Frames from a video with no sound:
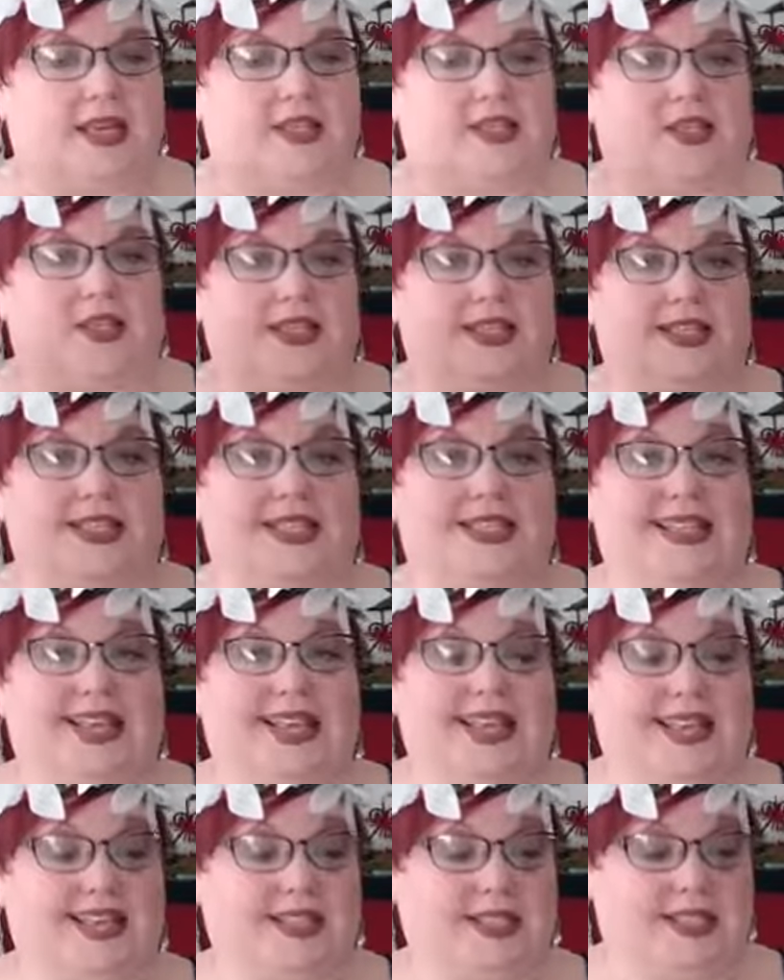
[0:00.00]
this is
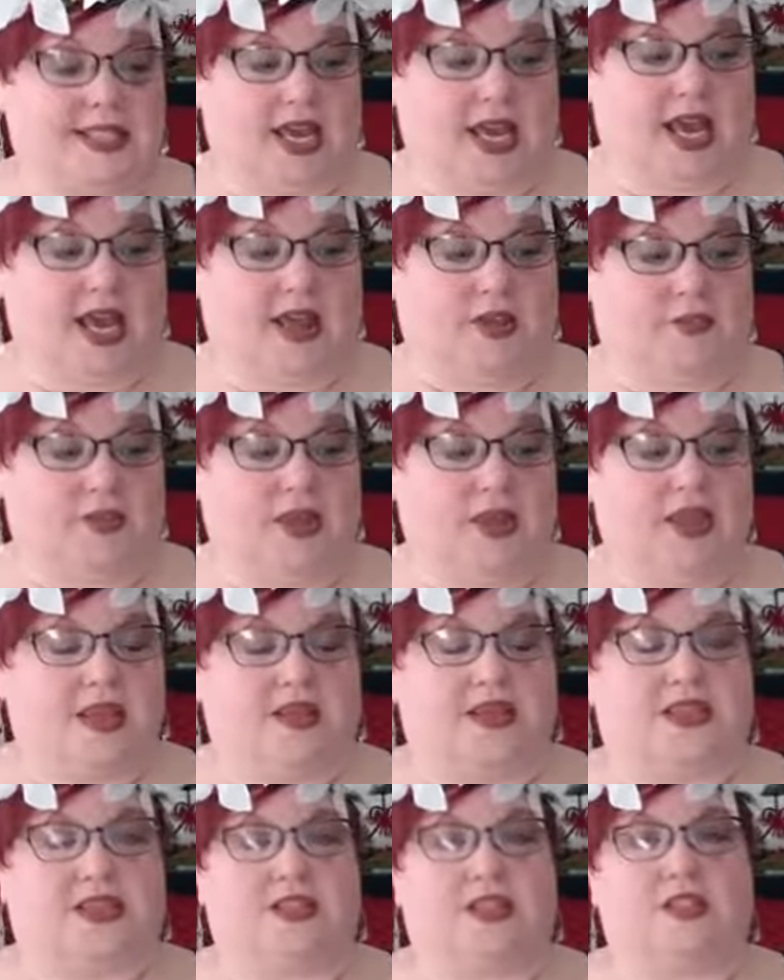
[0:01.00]
his time.
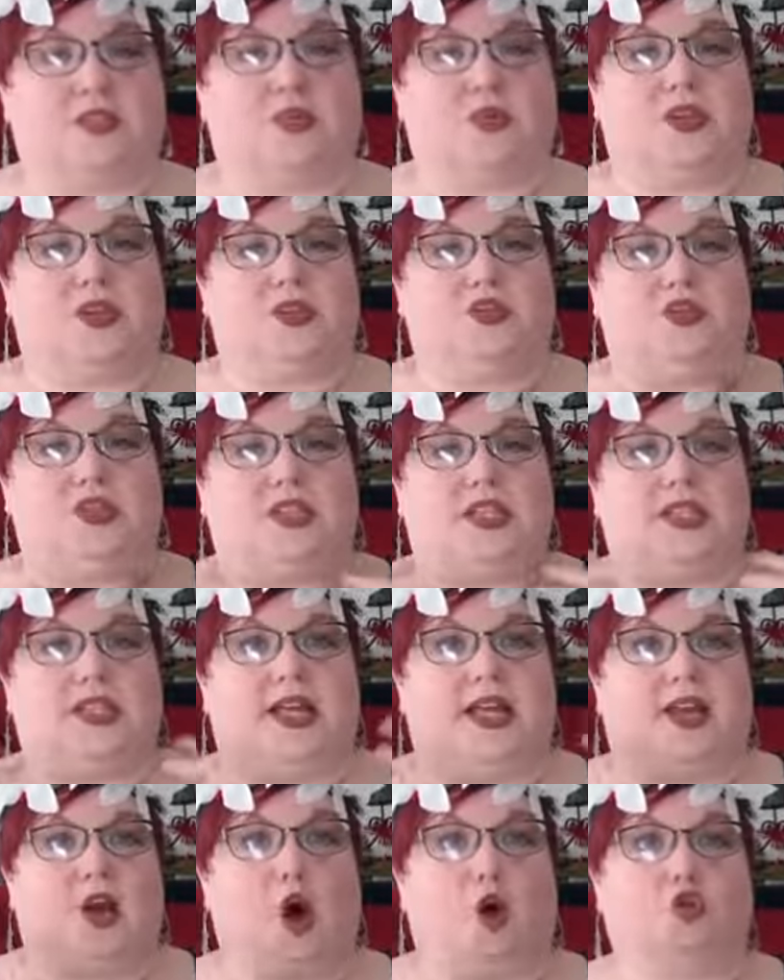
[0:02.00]
This is when you see
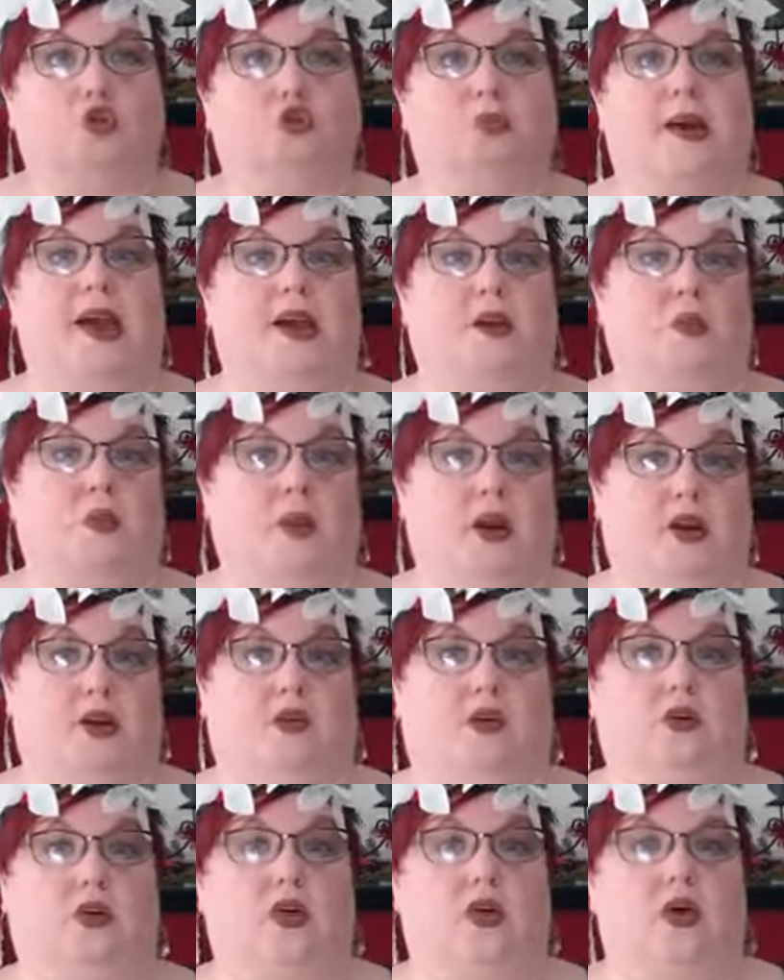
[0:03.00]
like old man
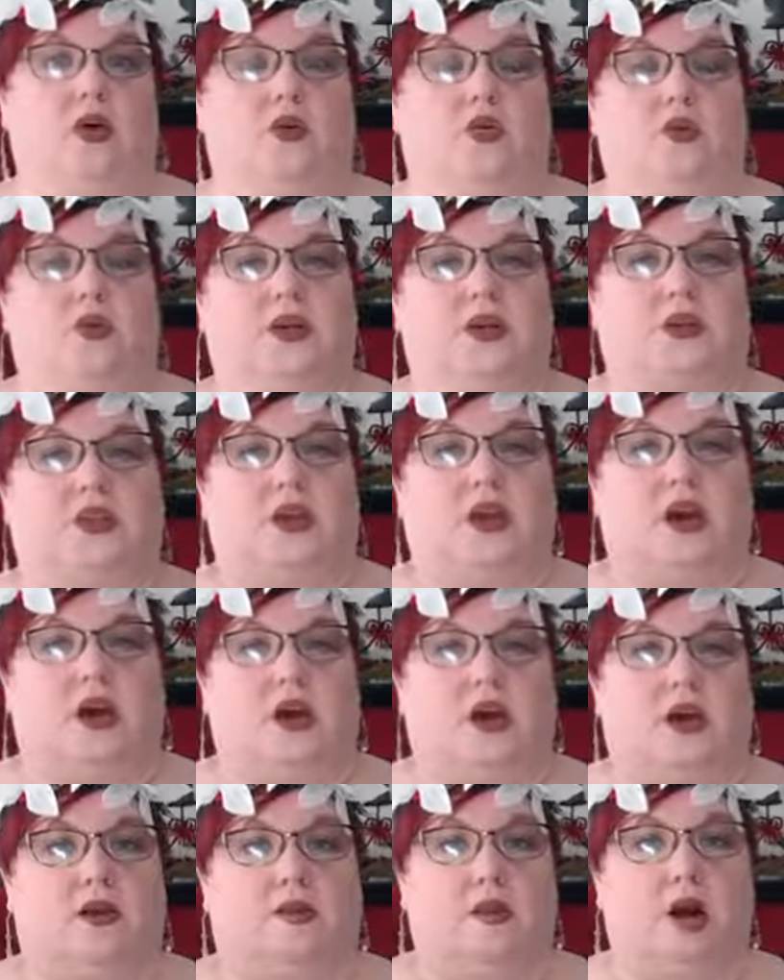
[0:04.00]
winter with the
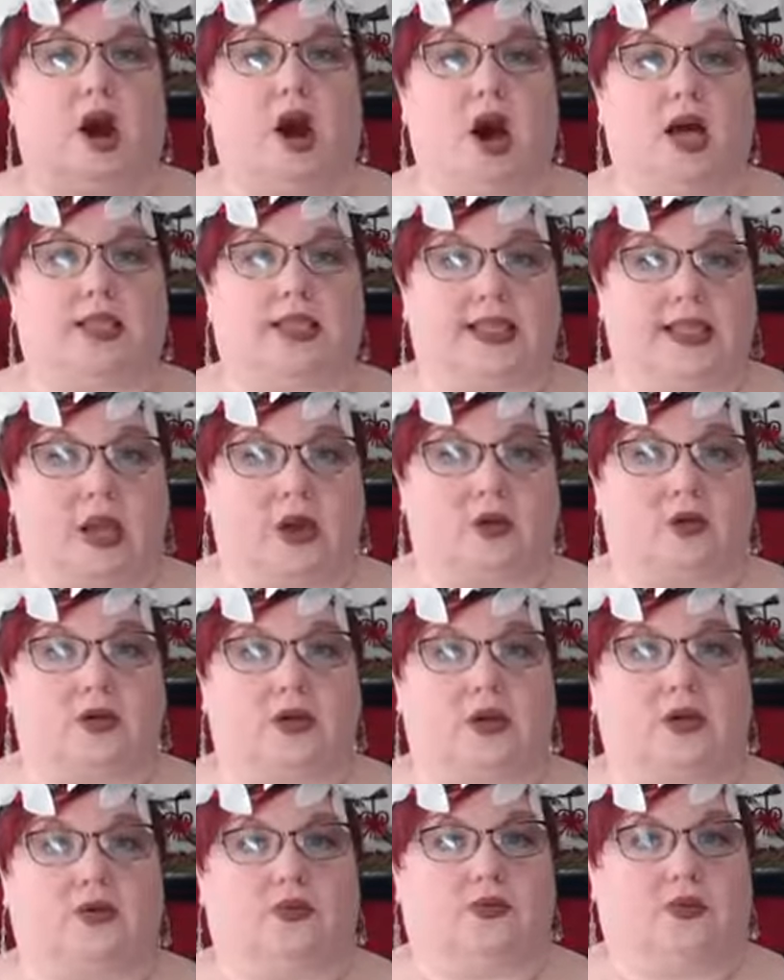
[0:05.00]
um, holly
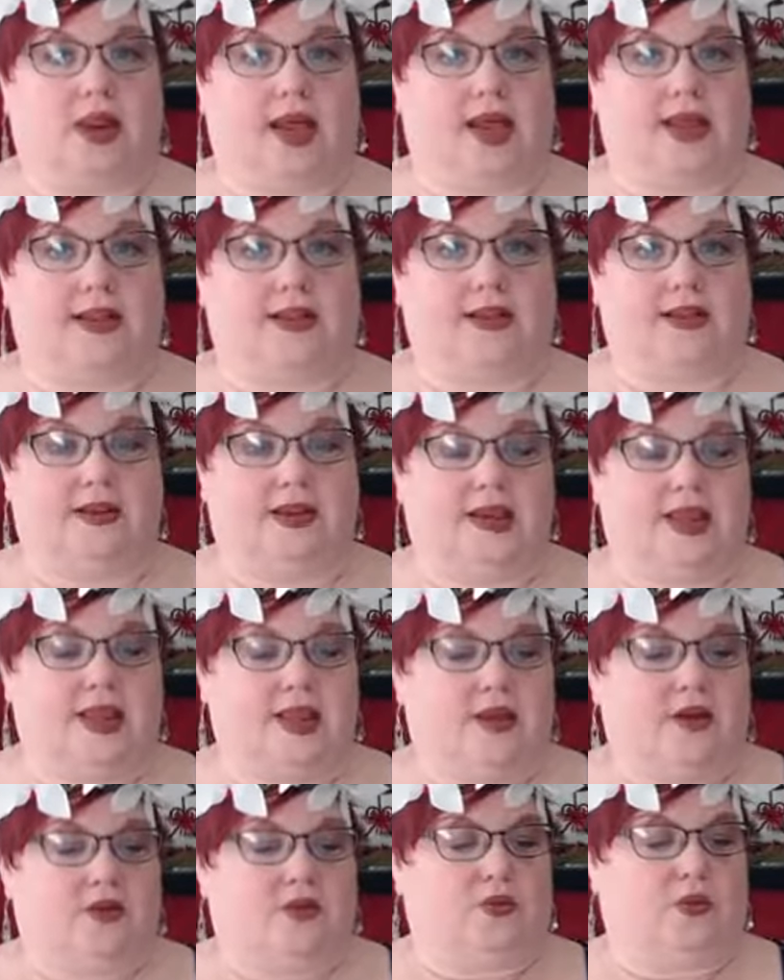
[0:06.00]
oak, right?
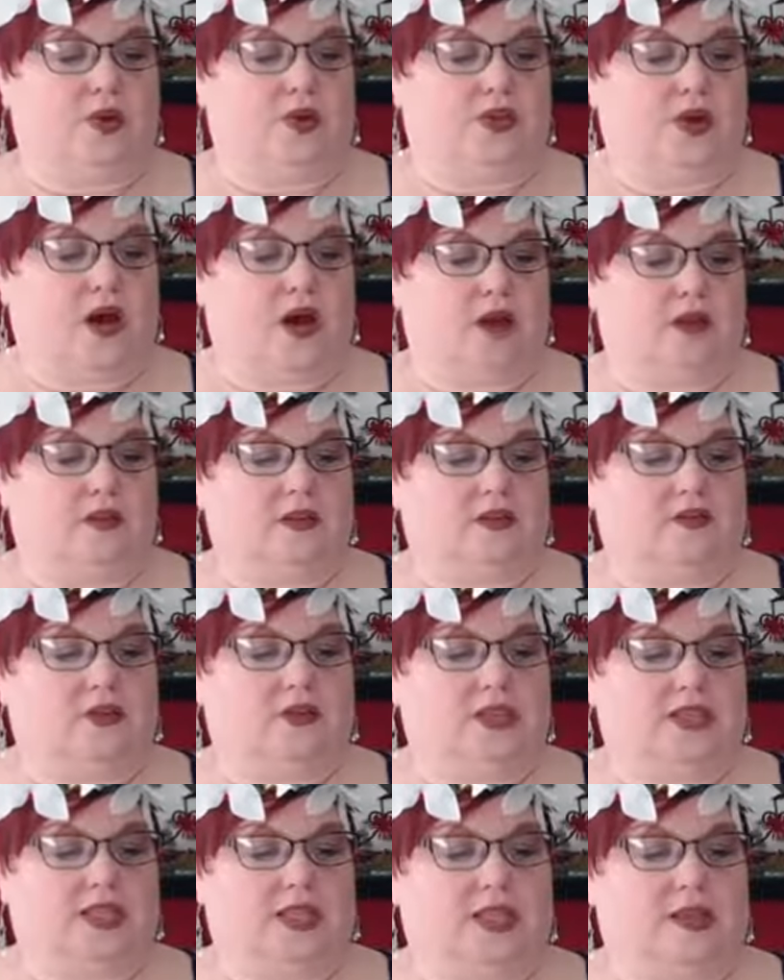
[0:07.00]
With all of you
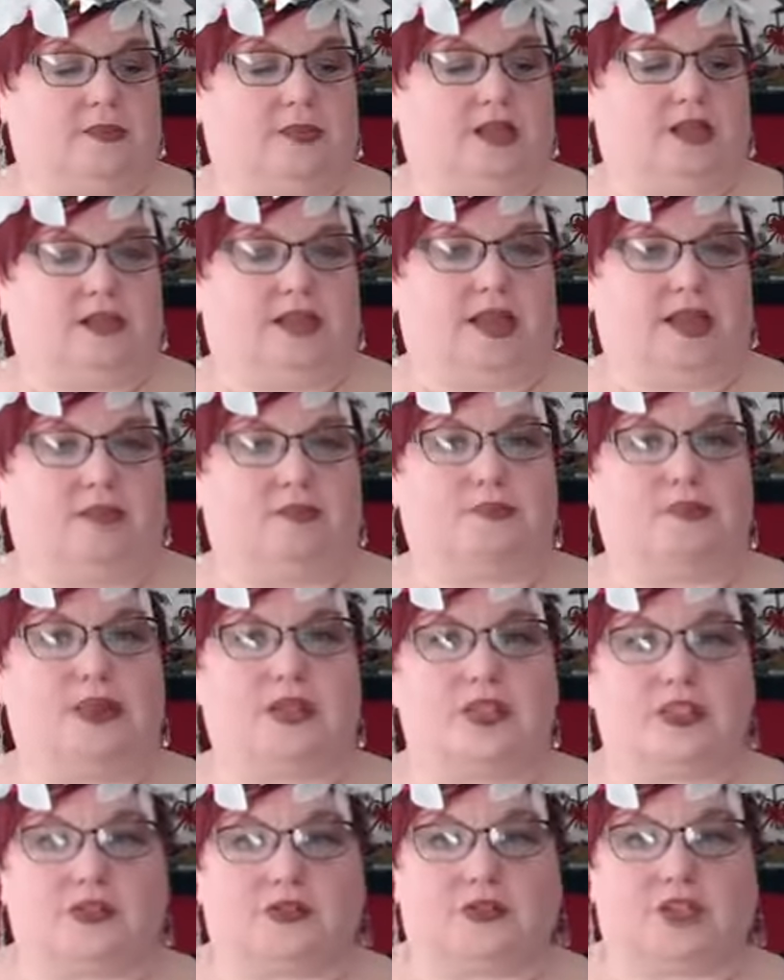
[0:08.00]
see him in like
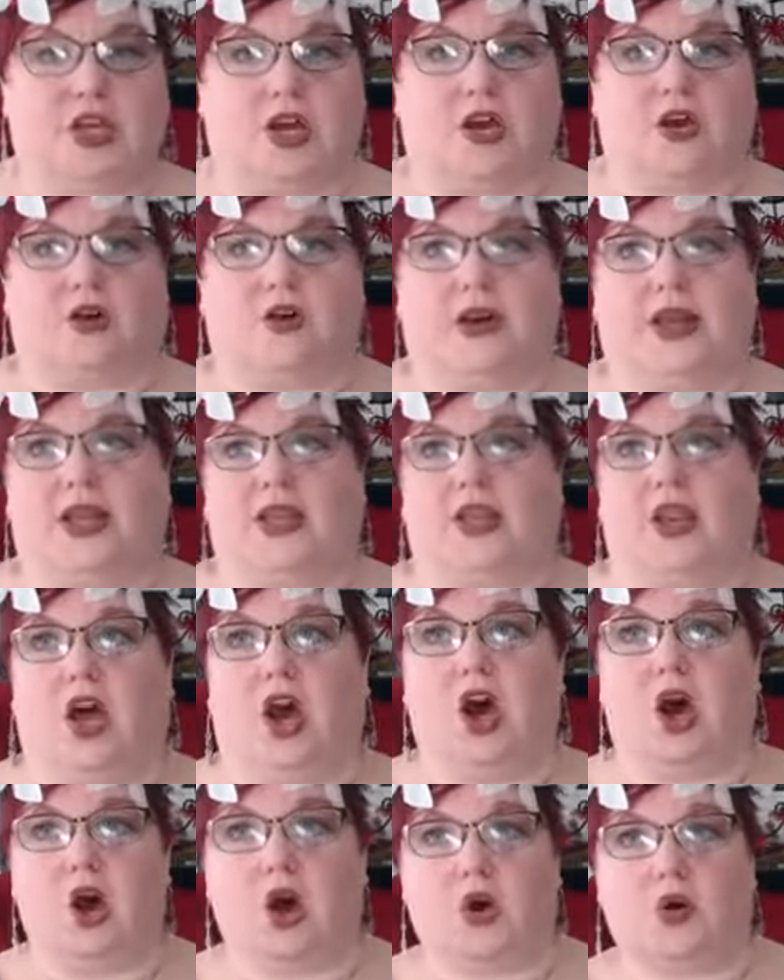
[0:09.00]
mistletoe and
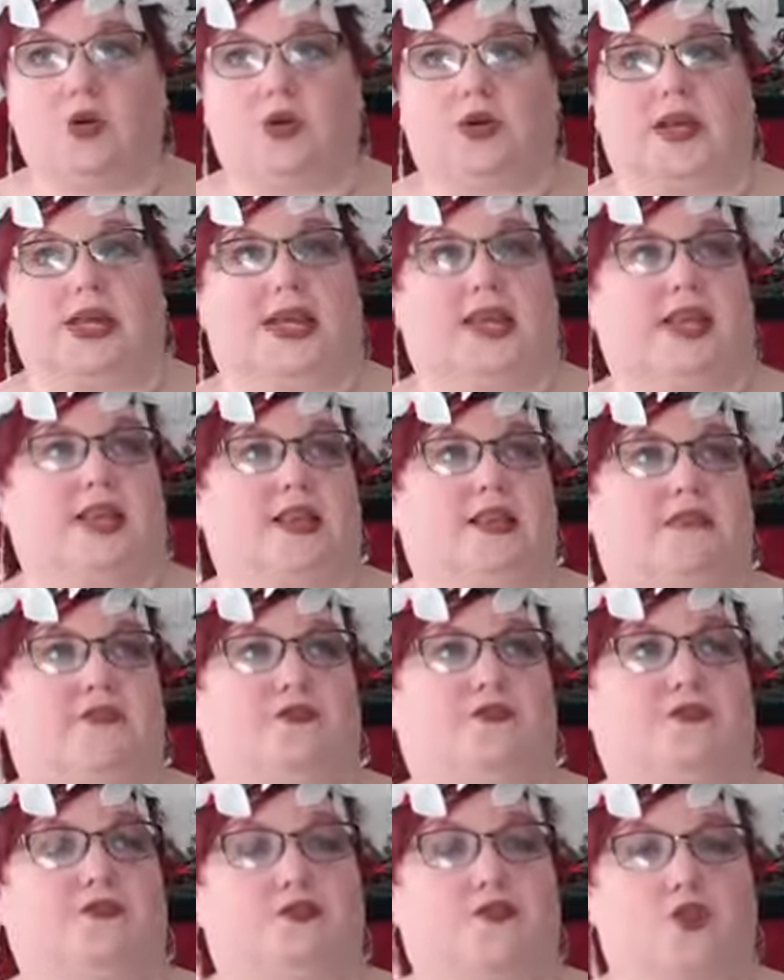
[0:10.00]
oak and
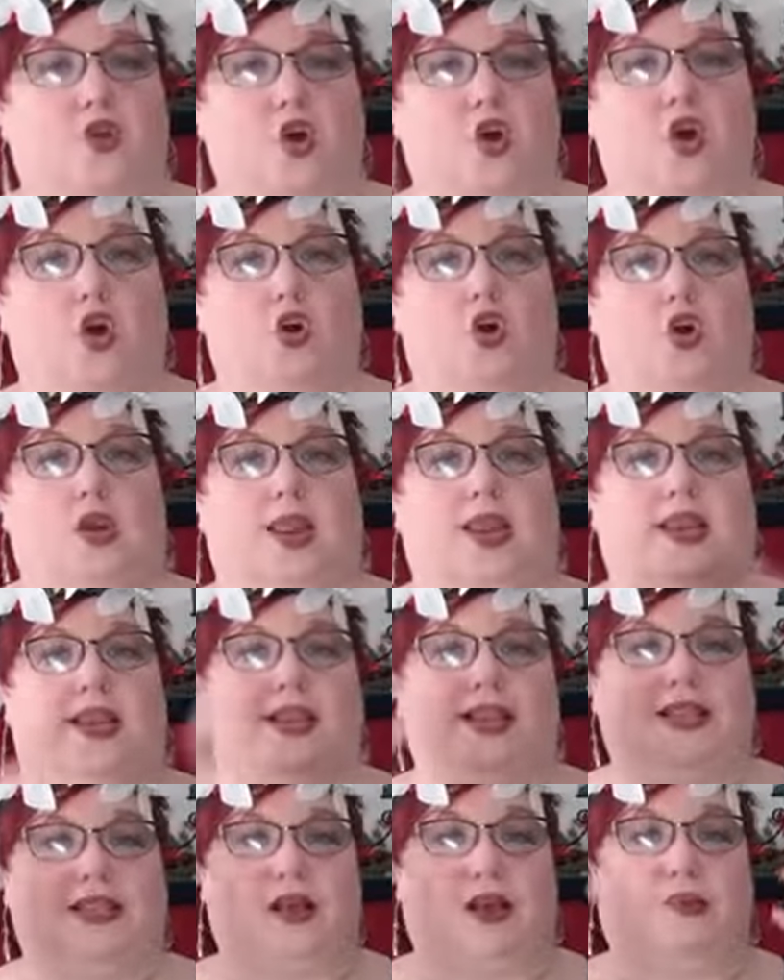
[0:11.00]
fir, and
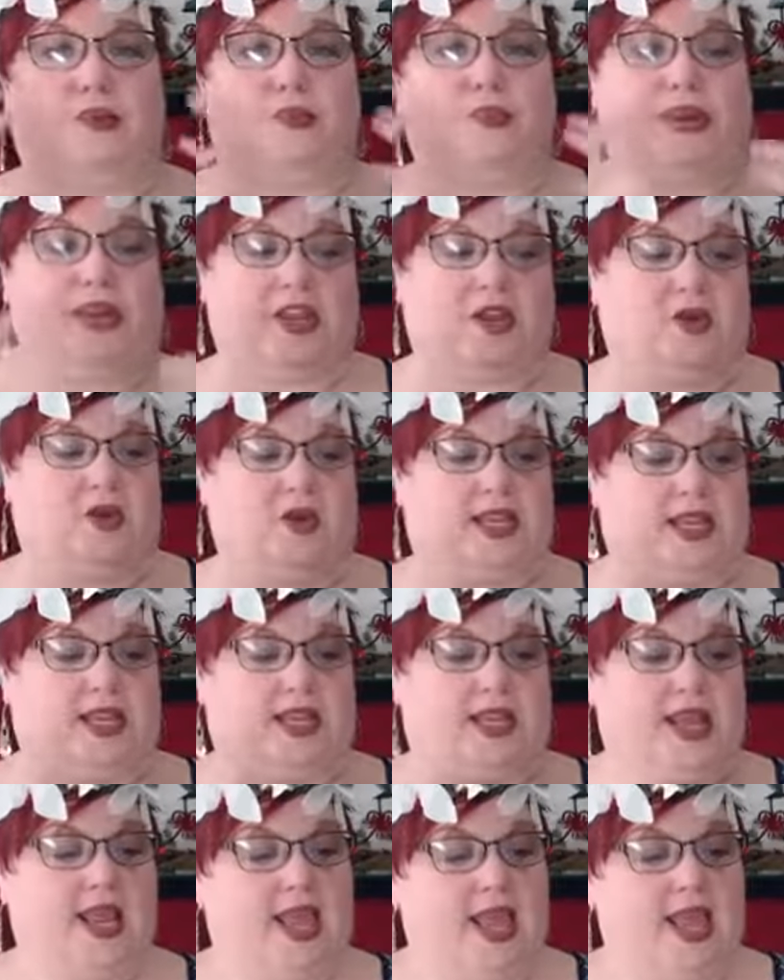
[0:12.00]
he's all bearded.